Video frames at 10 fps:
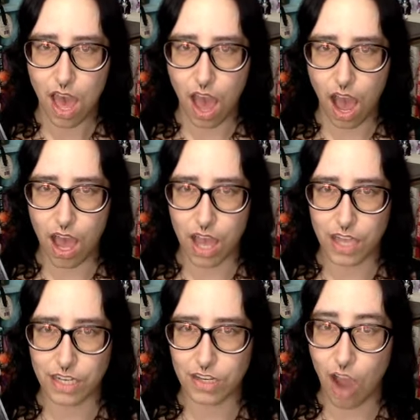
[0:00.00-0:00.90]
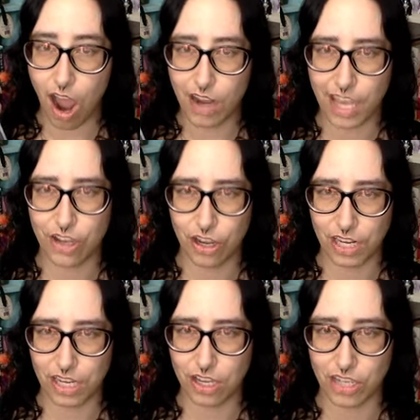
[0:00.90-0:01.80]
not a
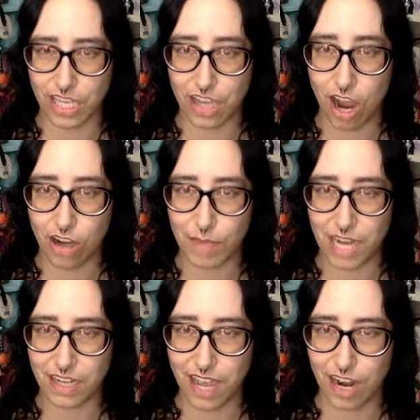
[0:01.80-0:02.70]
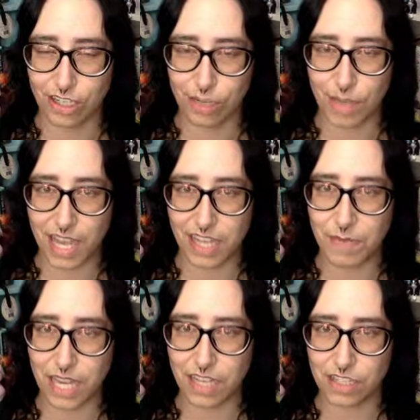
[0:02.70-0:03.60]
cookie cutter main character by any
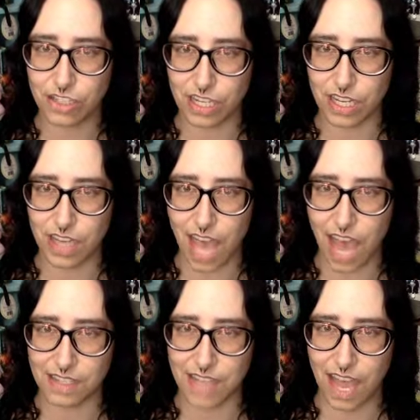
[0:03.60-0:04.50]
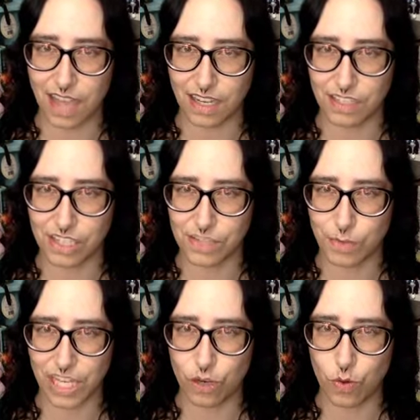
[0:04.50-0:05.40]
means. She has that, she's
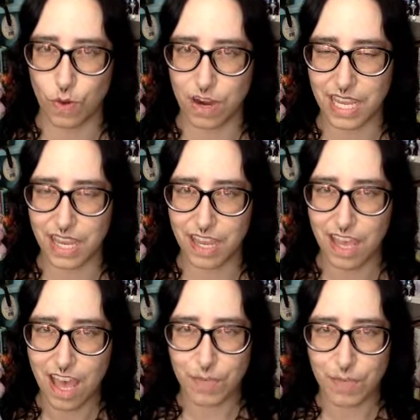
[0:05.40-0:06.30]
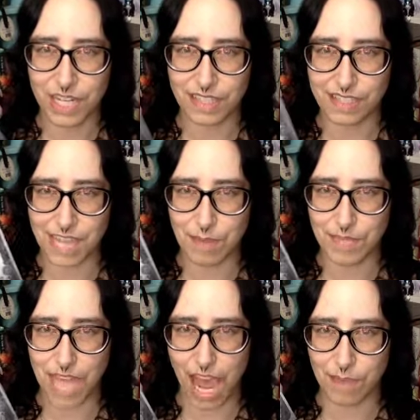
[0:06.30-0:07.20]
really quirky, but at the same
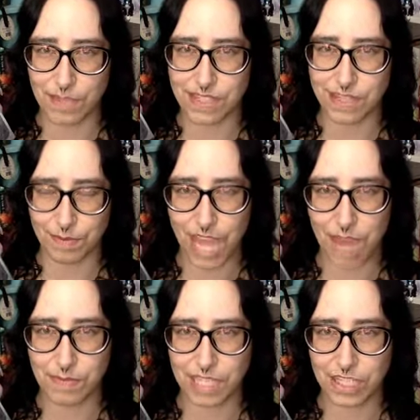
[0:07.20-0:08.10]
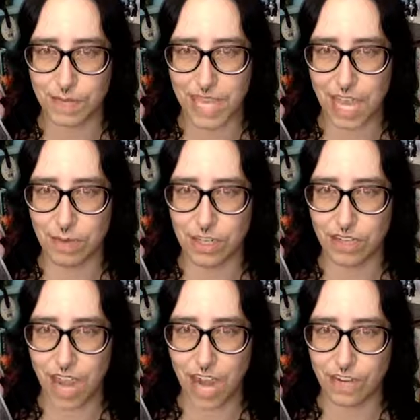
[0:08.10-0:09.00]
time, sometimes it just became a
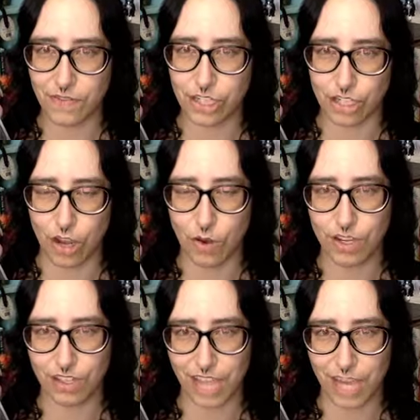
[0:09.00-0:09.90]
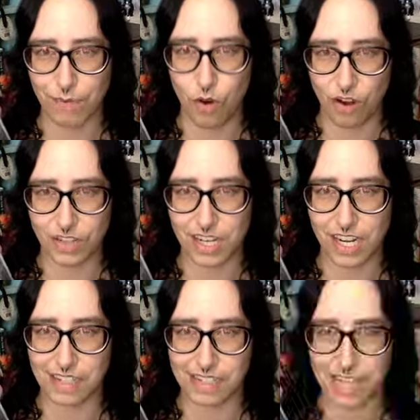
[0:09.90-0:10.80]
kind of a joke, like more than it
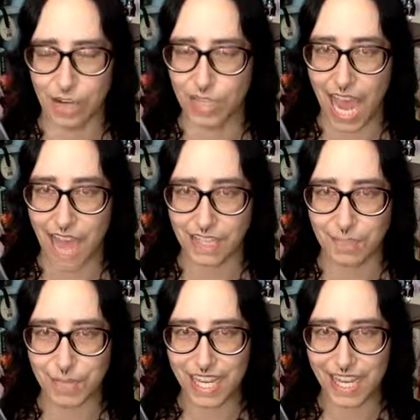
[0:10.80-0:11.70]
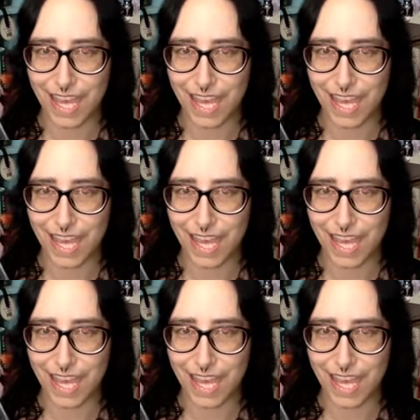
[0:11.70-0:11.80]
necessarily had to be.